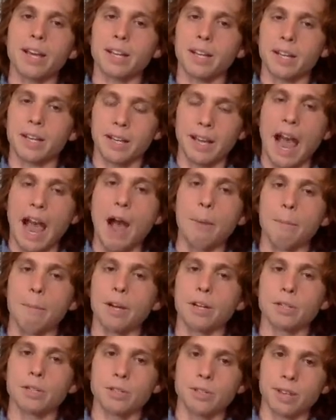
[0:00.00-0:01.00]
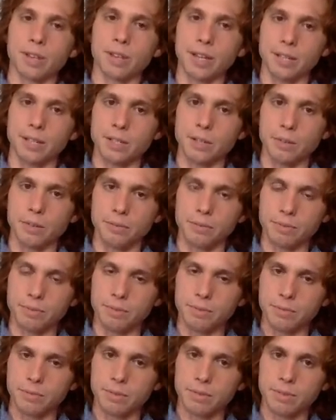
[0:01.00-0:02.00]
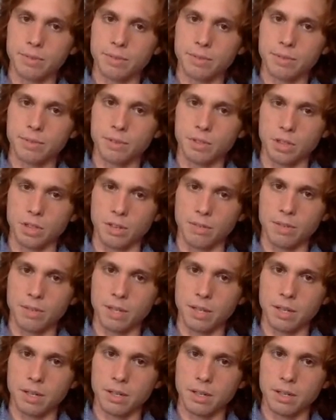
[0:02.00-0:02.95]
like how much things have shifted.